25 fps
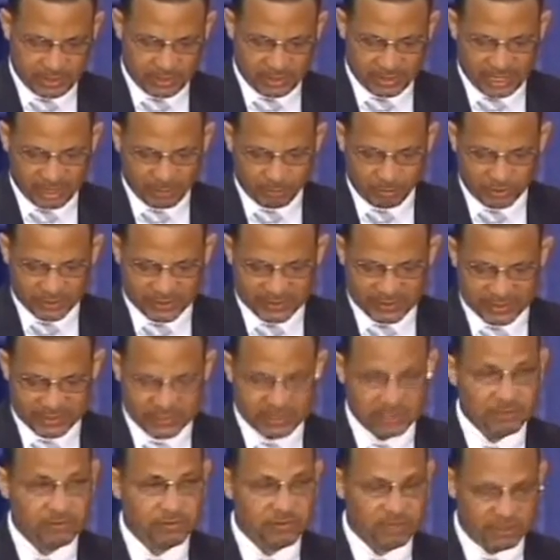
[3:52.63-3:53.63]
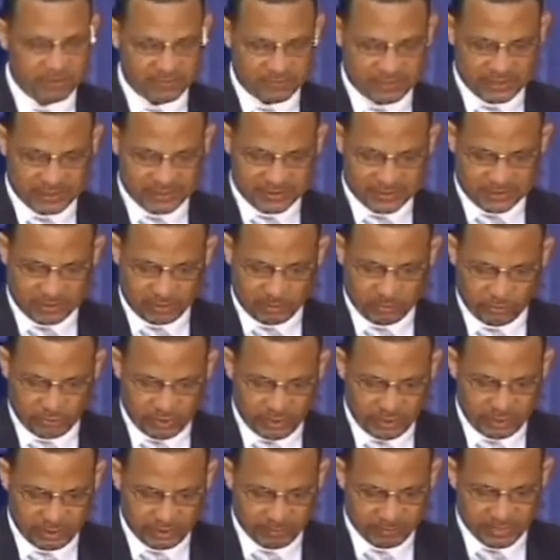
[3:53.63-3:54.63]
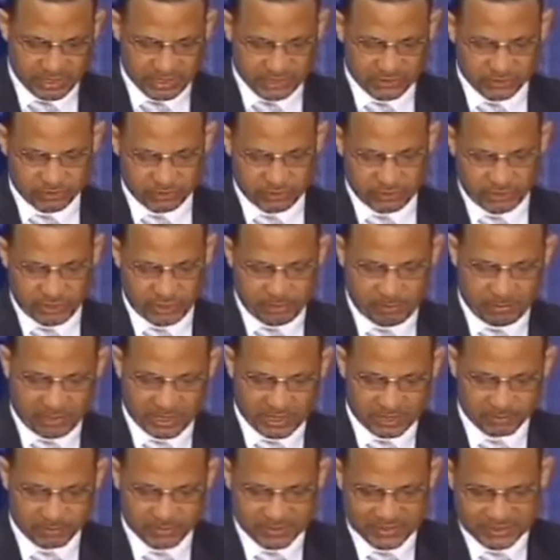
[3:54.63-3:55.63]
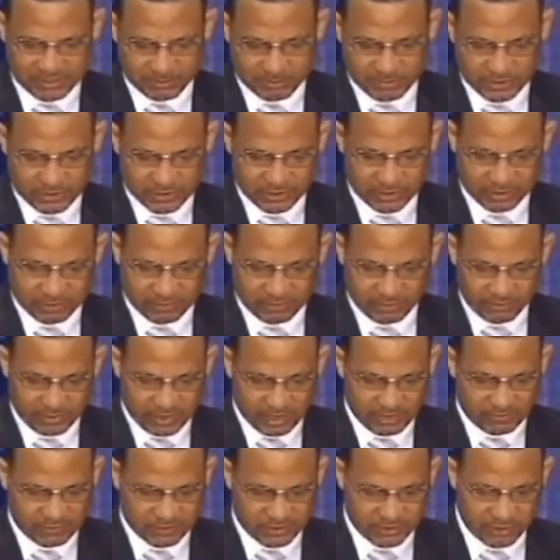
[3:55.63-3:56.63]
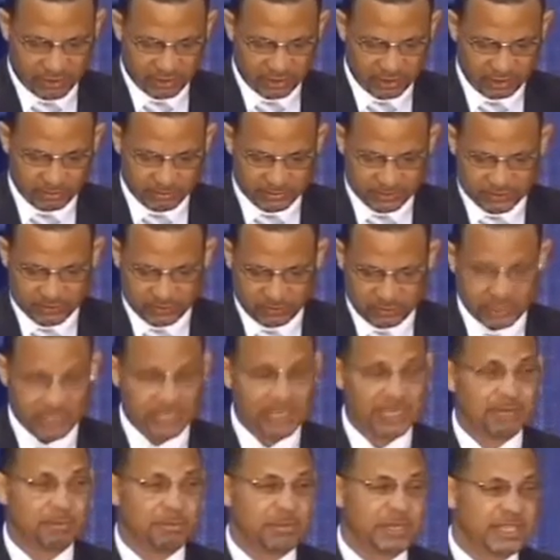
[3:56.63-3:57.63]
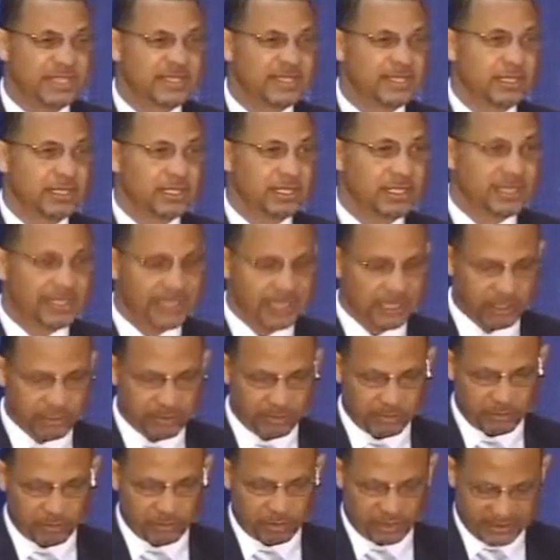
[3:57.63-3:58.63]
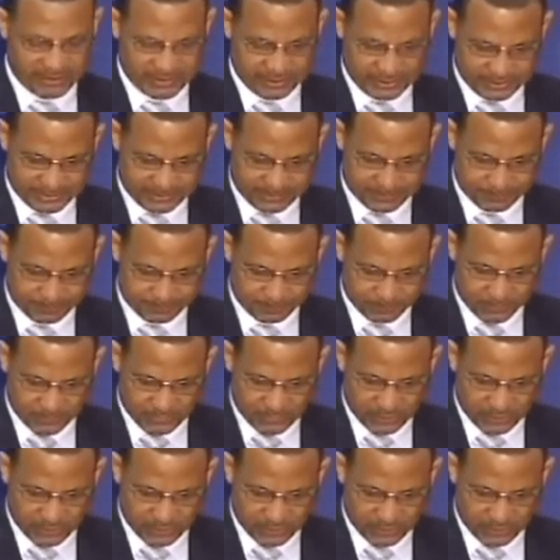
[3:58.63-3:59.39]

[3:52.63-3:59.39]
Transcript: And that process involves, in summary, ministry or department submission of the relevant documents, who then administer the tendering process.